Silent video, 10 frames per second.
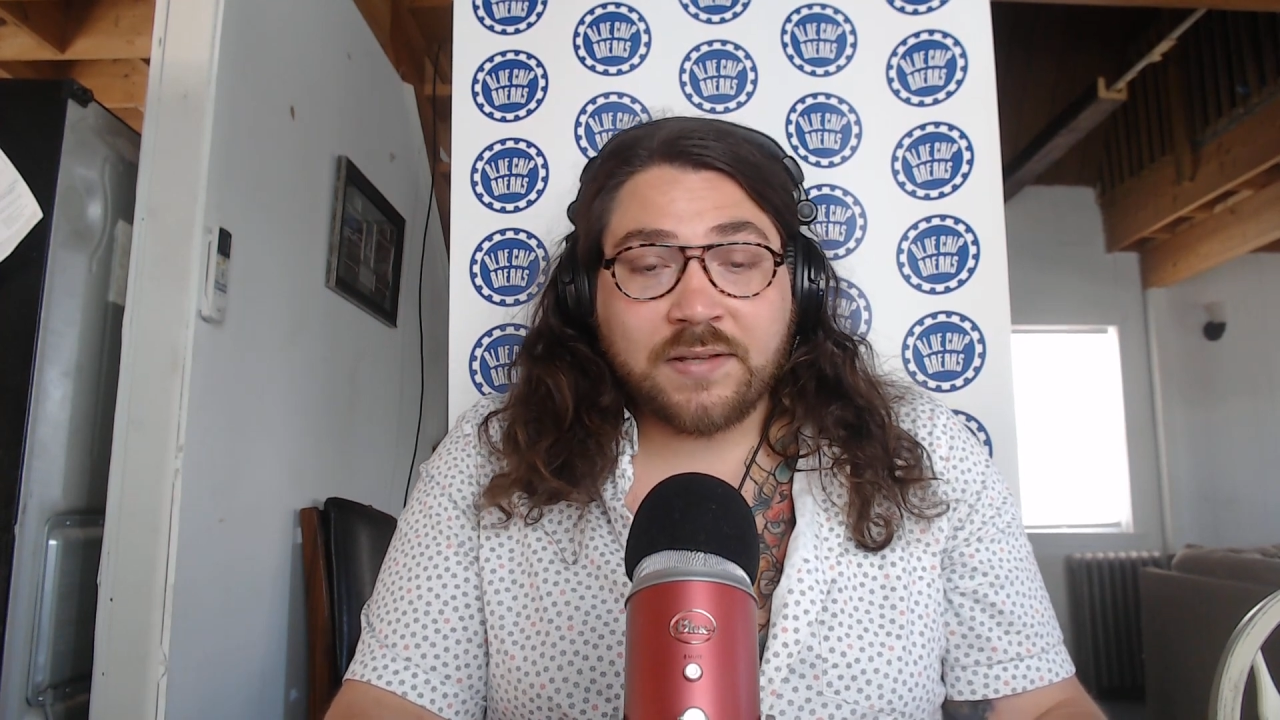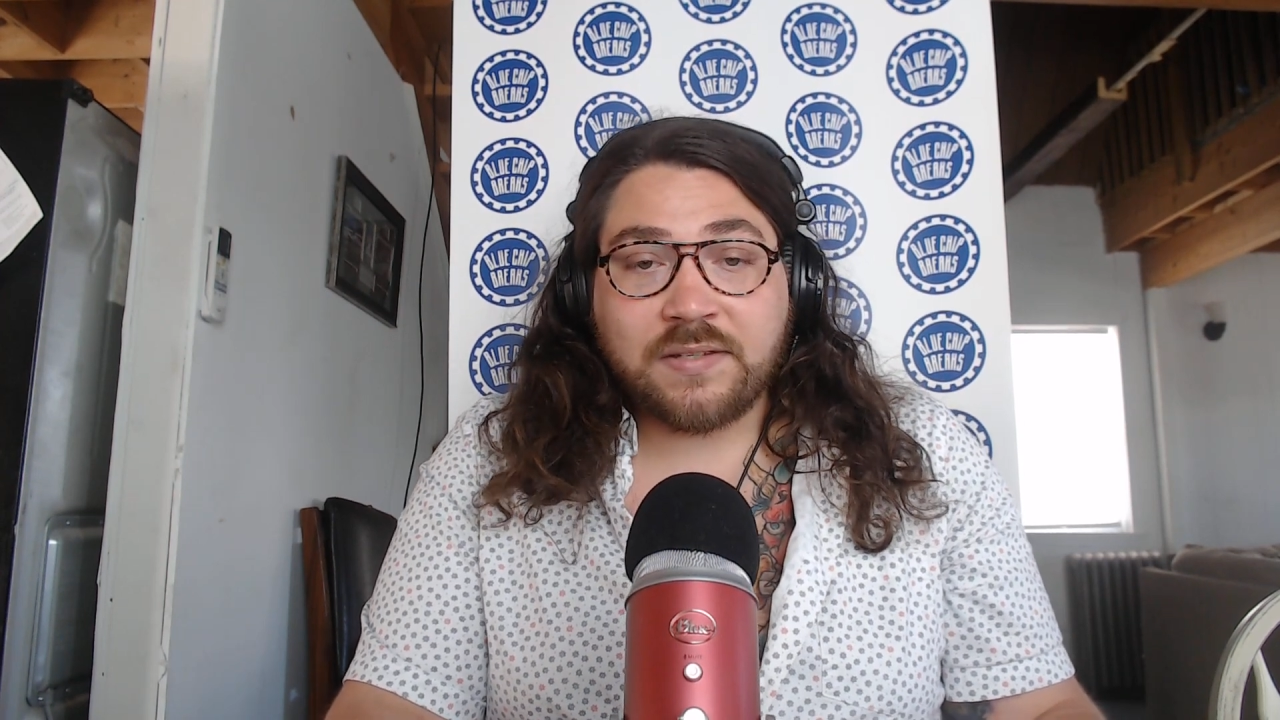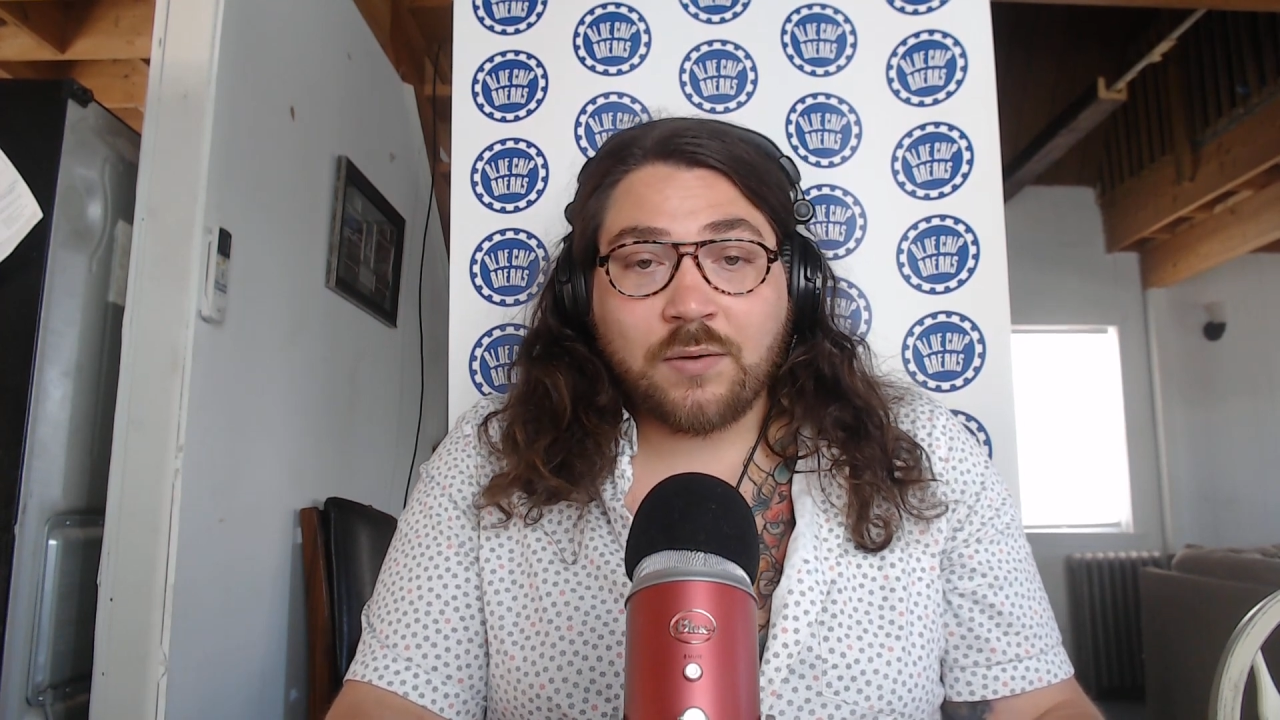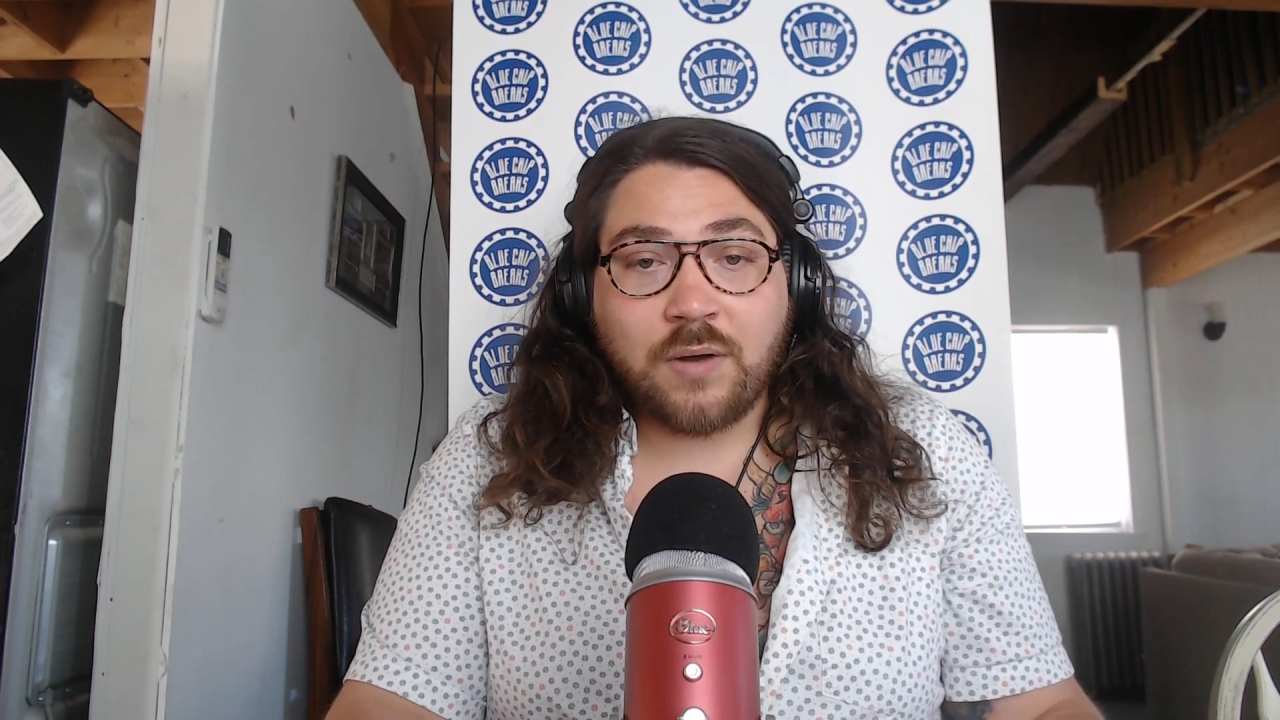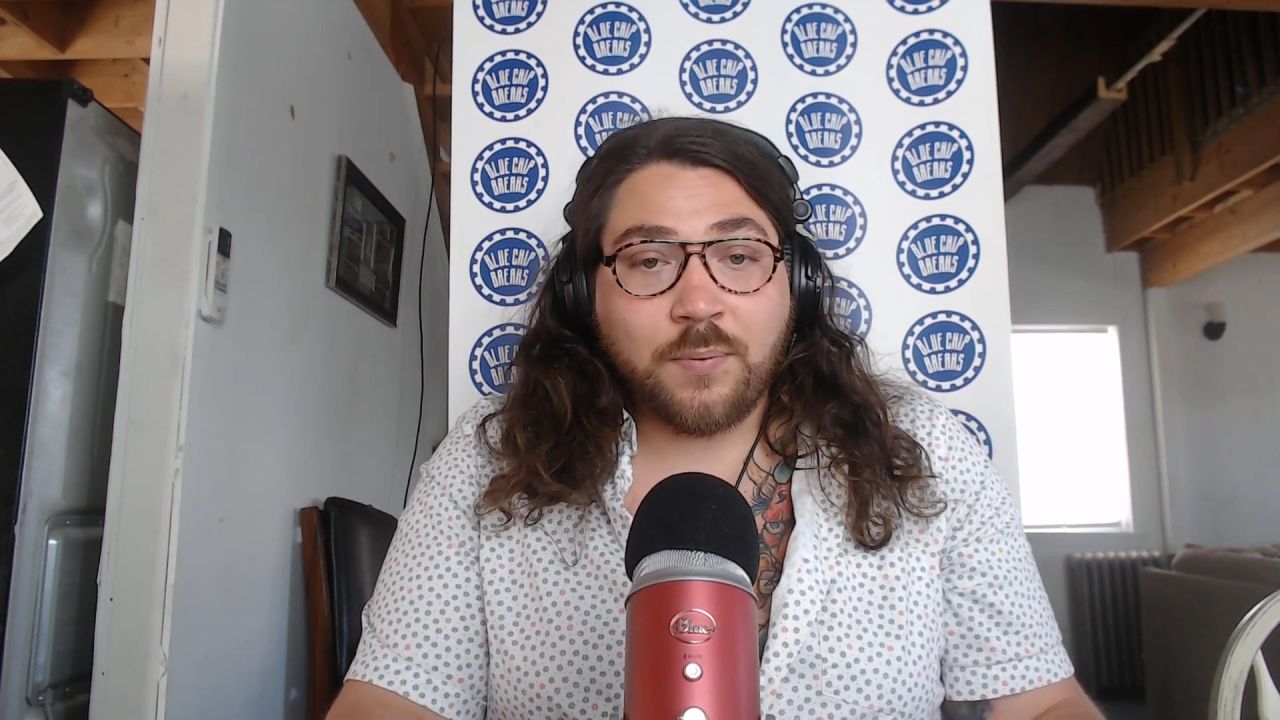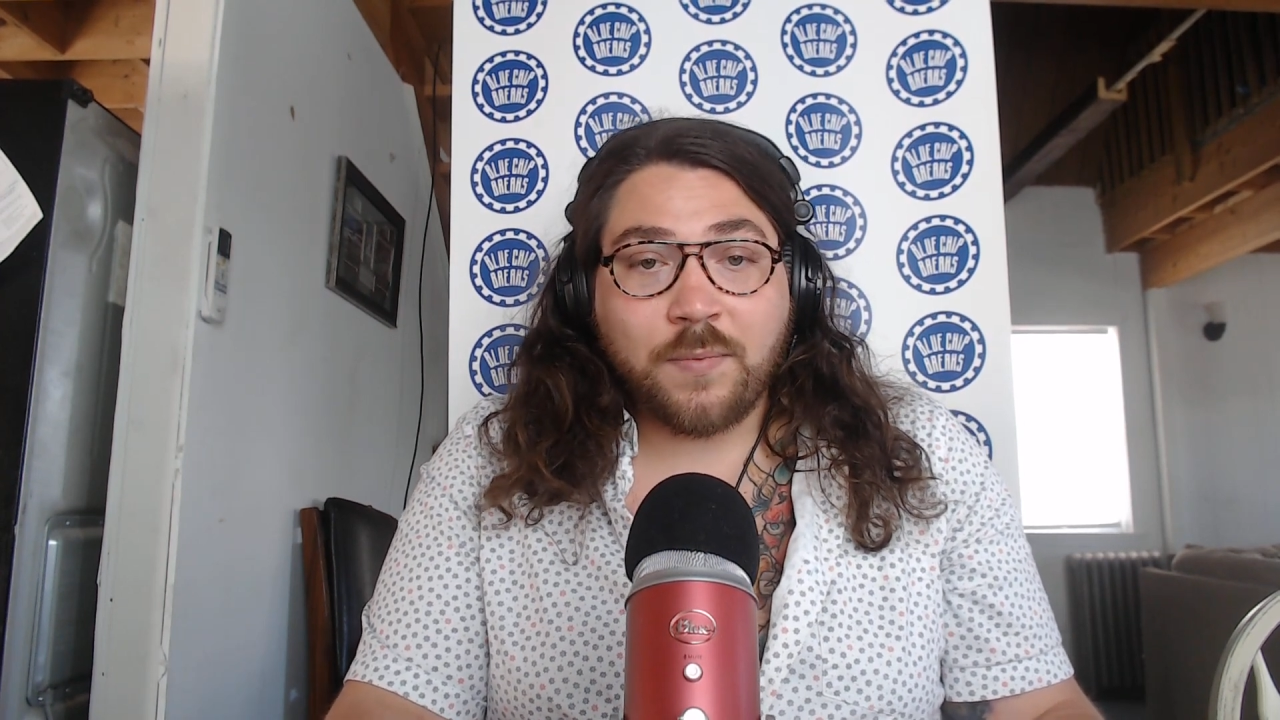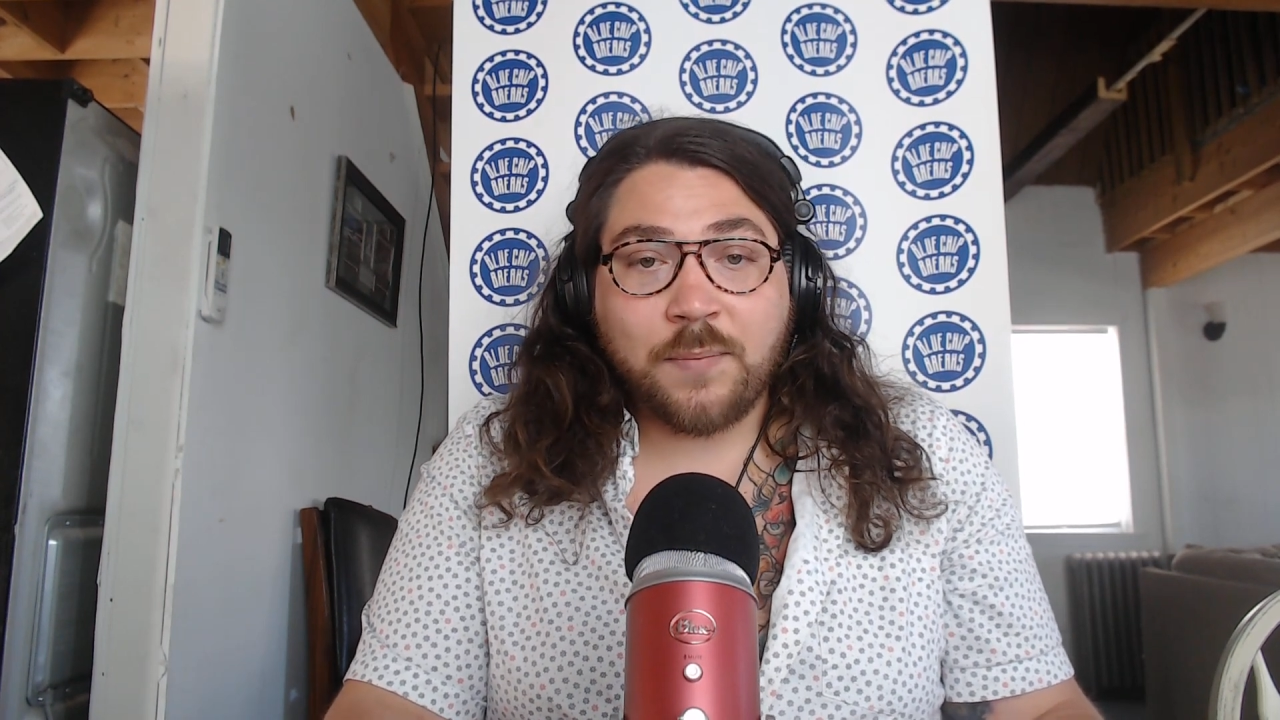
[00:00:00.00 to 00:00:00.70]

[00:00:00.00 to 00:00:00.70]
to see it when I put